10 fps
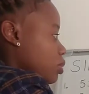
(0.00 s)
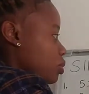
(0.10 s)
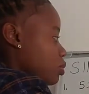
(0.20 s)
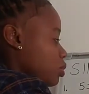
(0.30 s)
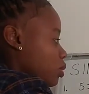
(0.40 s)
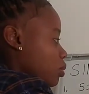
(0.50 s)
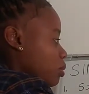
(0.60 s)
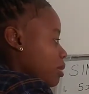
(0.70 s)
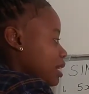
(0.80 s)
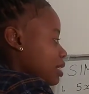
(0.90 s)
So
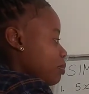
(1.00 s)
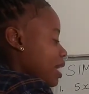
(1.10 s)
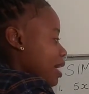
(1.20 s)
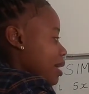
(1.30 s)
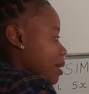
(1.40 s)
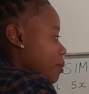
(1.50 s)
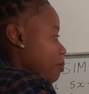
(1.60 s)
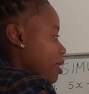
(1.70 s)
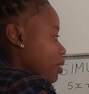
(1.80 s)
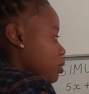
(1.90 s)
we multiply by